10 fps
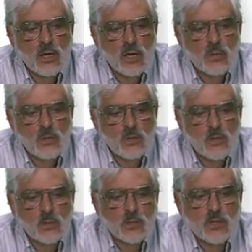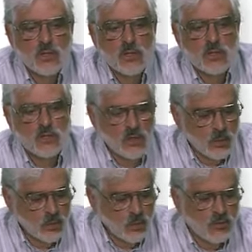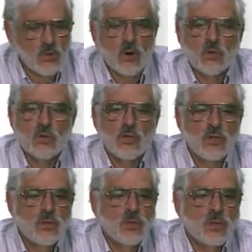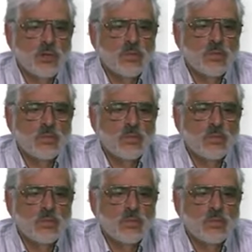A plus B plus C is the number of rows in the union.